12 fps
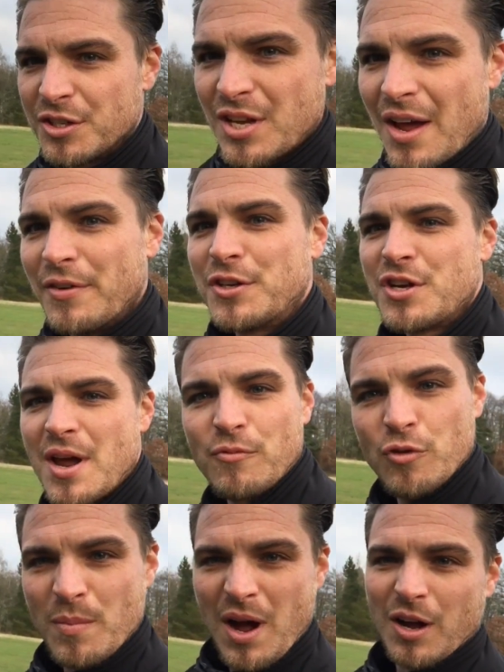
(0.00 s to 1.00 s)
just have a
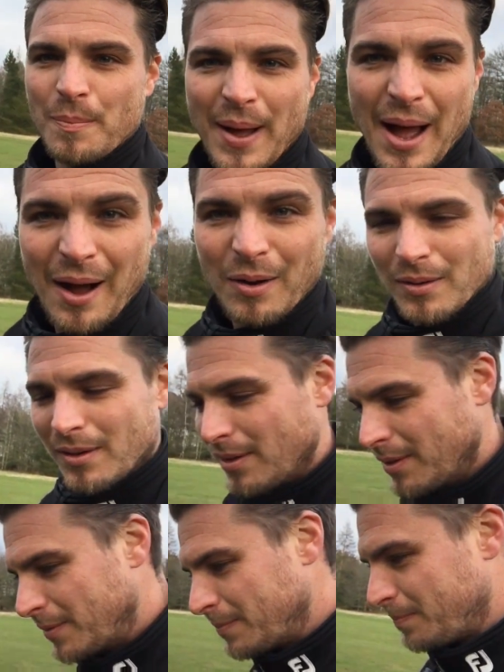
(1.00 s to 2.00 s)
general muck about.
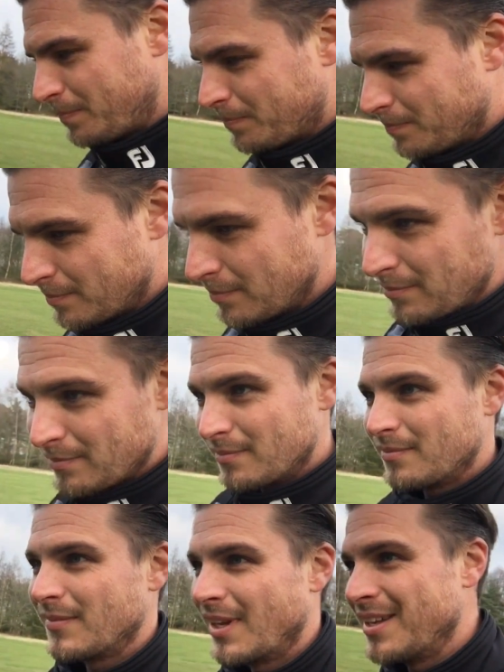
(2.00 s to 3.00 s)

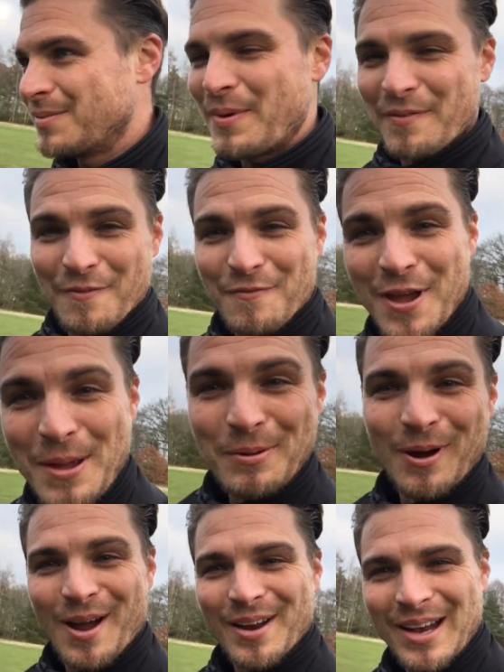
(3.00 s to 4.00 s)
There's a bit of a theme
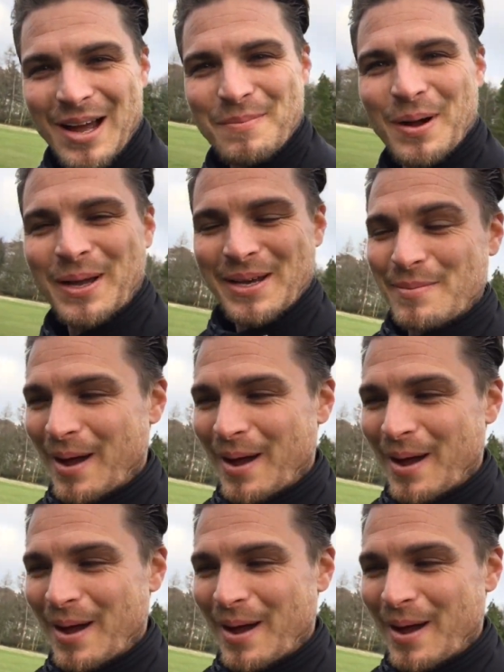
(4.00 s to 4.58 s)
going, I like mucking